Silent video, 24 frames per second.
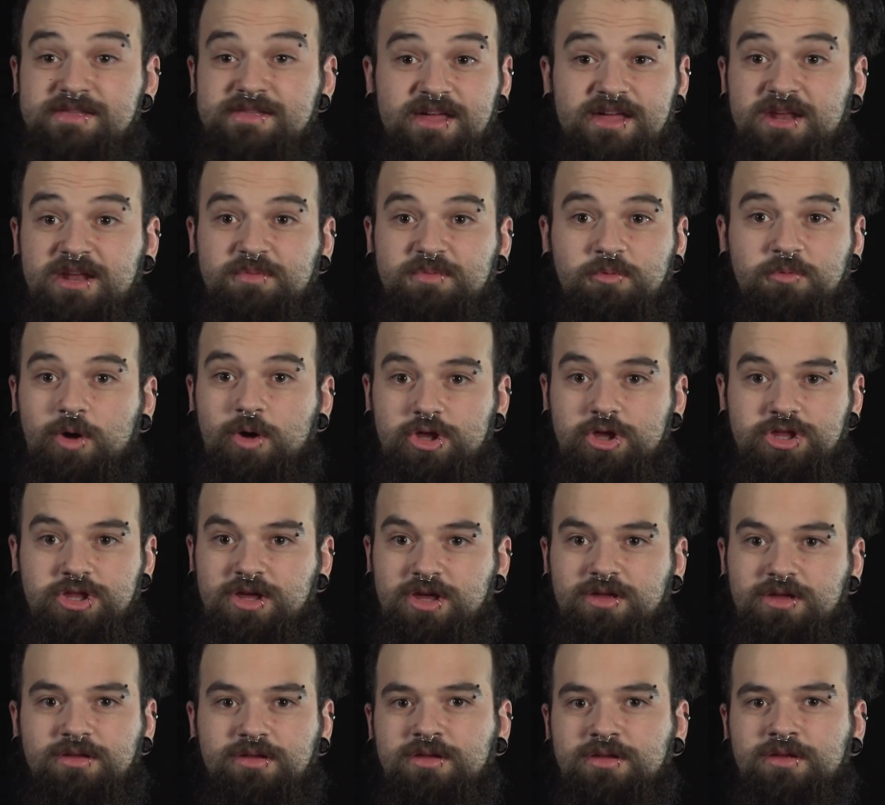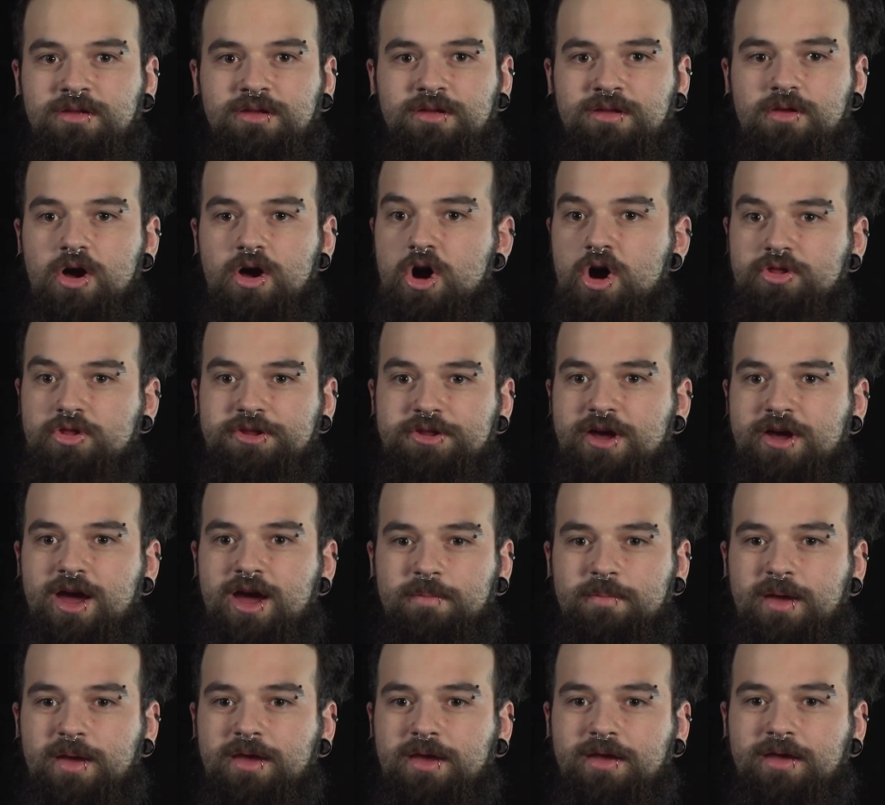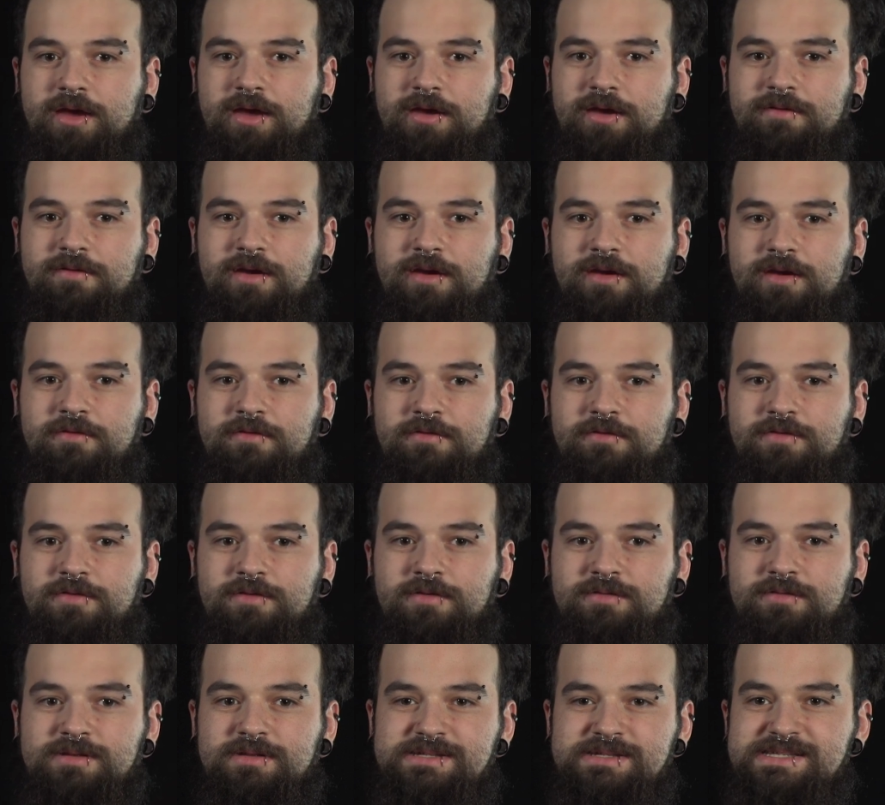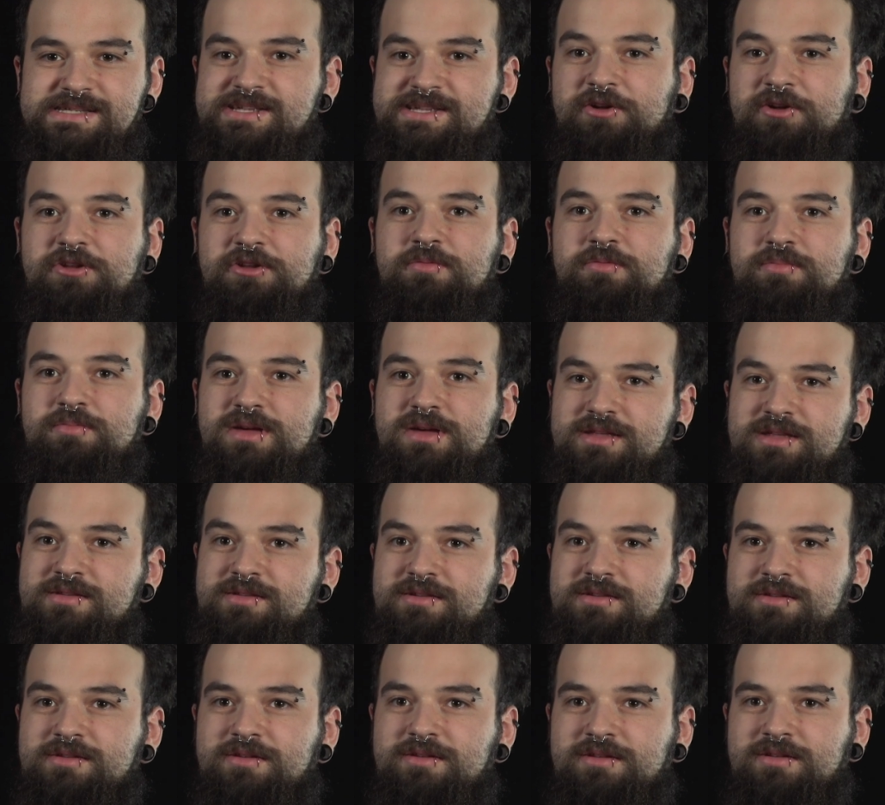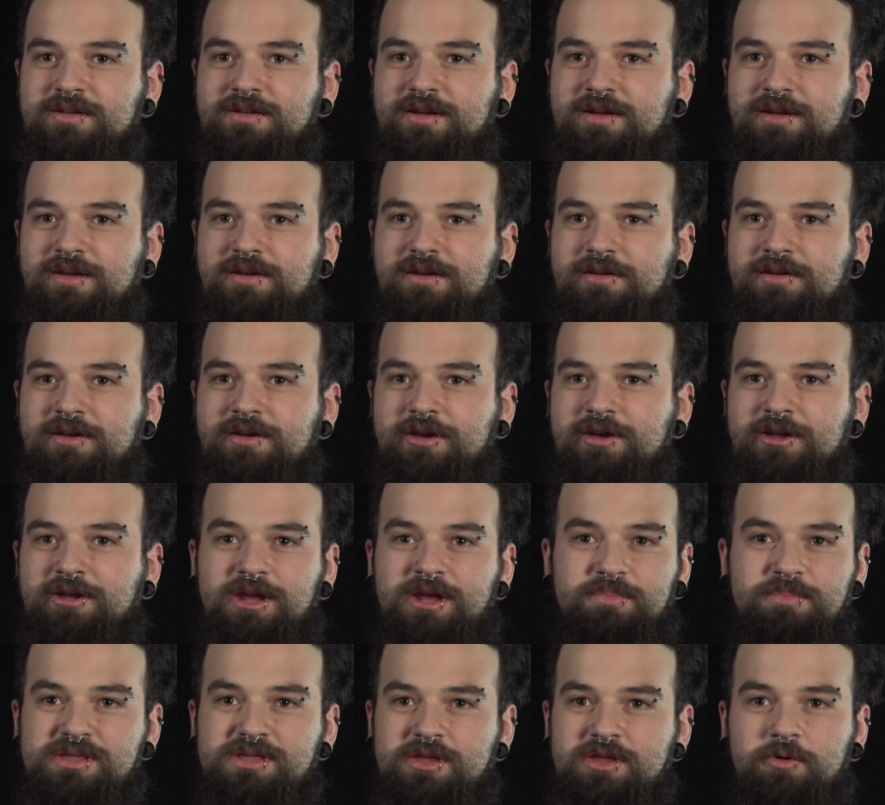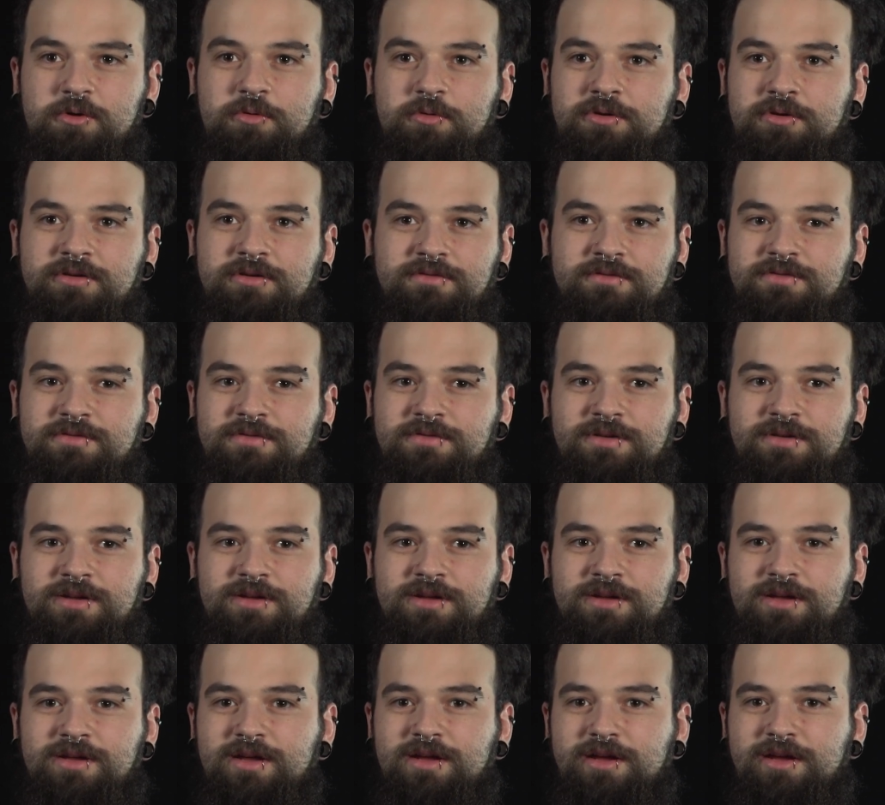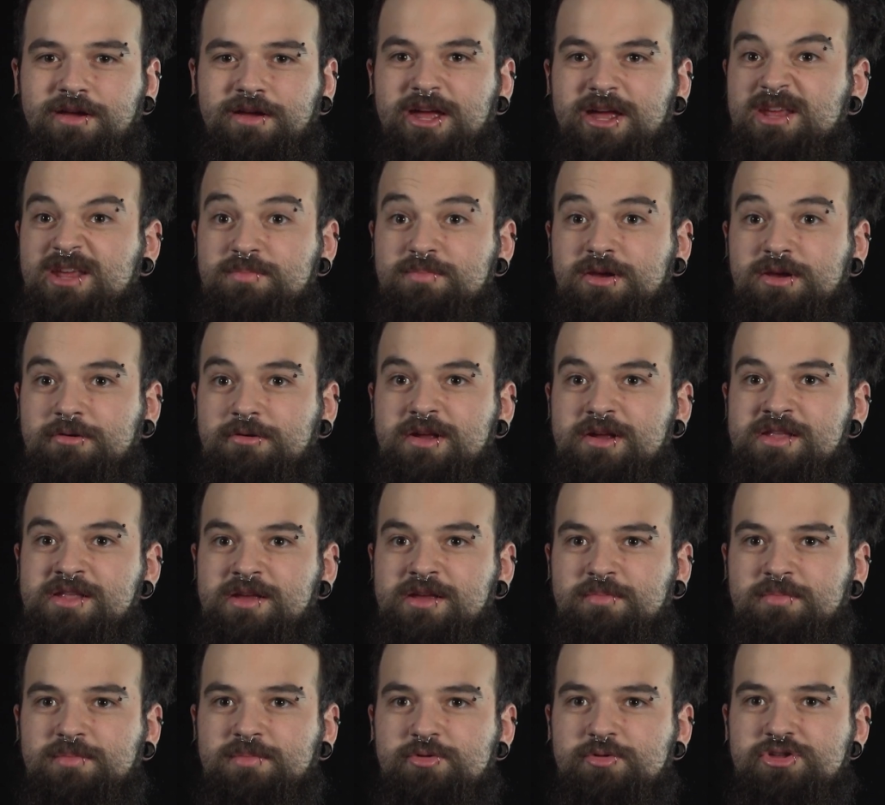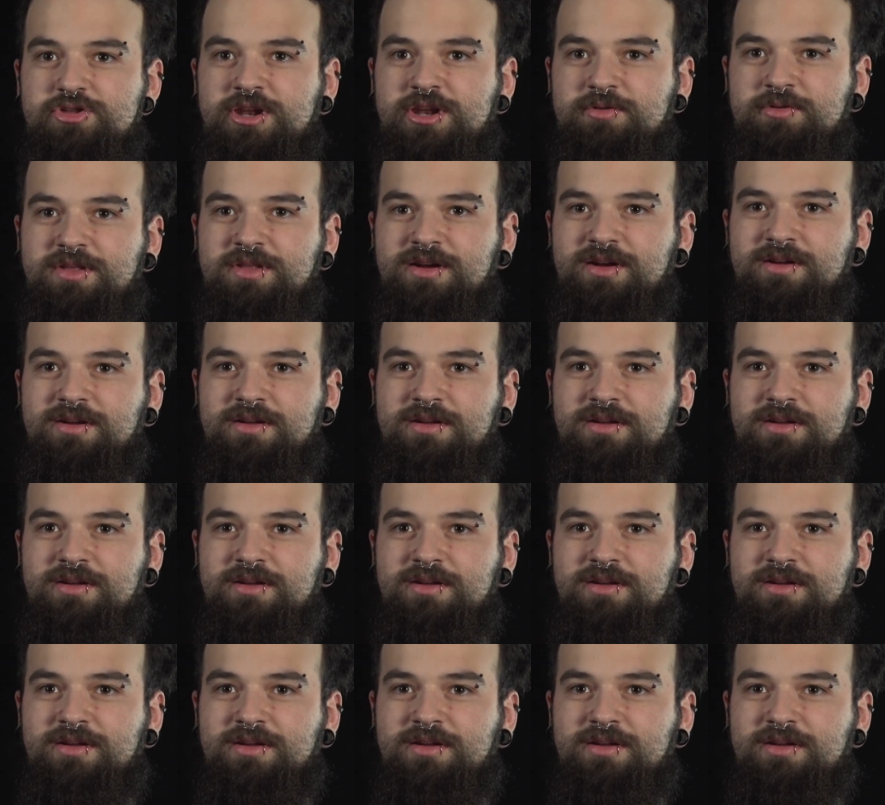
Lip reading: then, I've been watching all the time. I have seldom missed an episode of any big wrestling promotion out there.